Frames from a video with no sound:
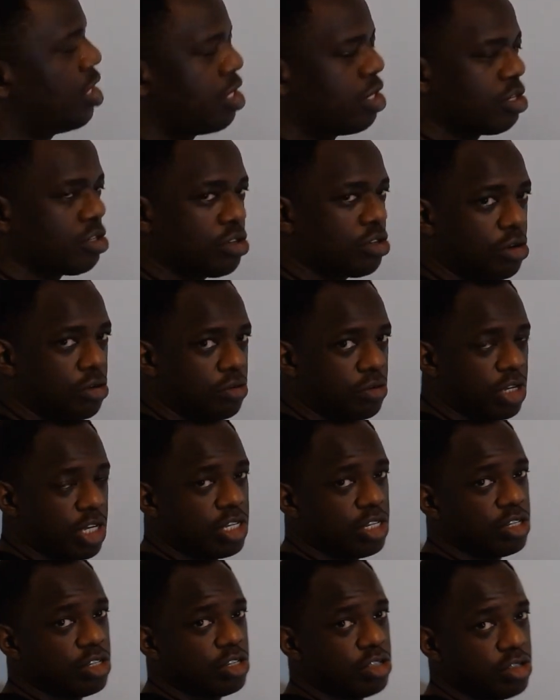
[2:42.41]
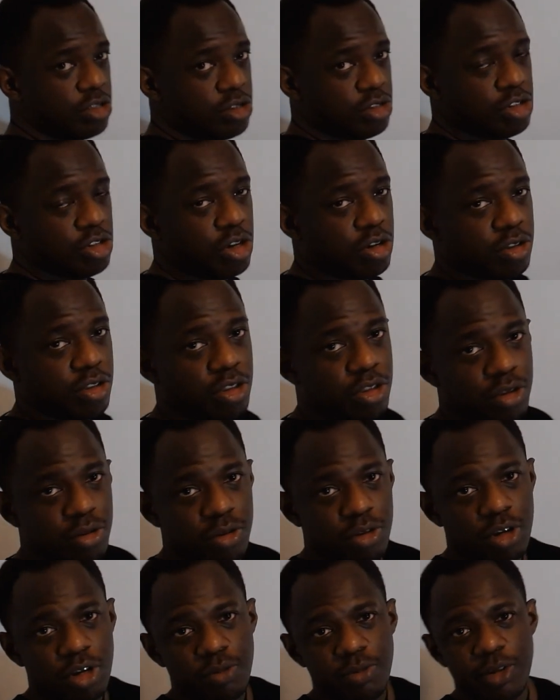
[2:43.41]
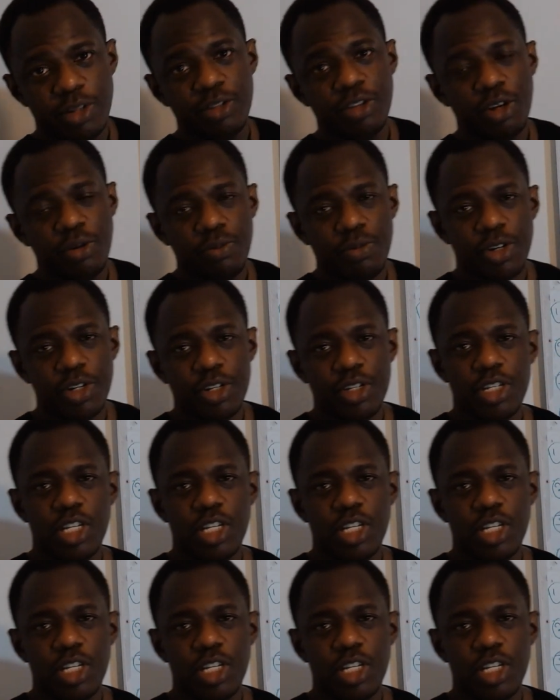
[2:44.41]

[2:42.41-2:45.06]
So in your normal numbers,